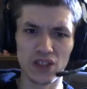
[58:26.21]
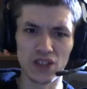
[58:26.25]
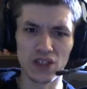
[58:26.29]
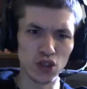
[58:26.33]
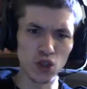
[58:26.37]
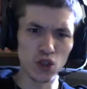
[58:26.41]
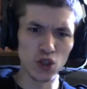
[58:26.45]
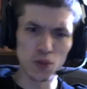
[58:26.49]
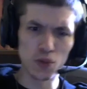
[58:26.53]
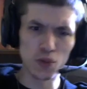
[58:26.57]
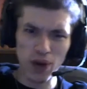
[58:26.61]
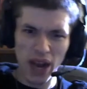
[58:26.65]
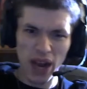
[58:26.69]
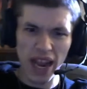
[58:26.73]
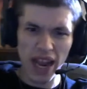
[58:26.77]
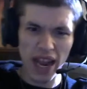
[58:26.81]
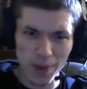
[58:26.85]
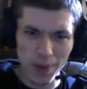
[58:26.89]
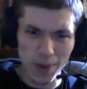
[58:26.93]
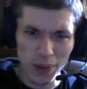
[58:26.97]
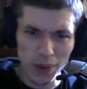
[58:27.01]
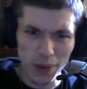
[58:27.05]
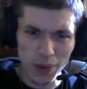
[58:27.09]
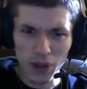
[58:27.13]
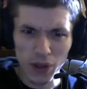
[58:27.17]
super hype.
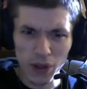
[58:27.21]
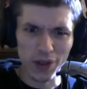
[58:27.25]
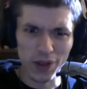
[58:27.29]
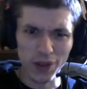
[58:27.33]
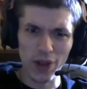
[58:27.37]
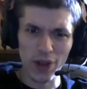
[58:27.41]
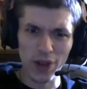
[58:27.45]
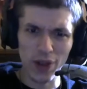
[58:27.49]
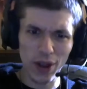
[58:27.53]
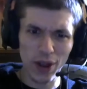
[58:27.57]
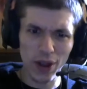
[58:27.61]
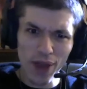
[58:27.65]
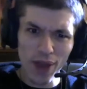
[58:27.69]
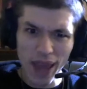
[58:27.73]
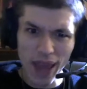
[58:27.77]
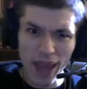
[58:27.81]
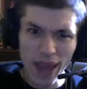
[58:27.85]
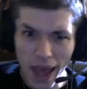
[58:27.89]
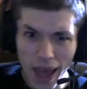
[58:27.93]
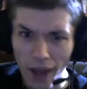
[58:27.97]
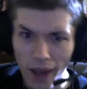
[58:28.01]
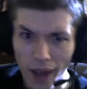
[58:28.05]
Like they're like, oh yeah,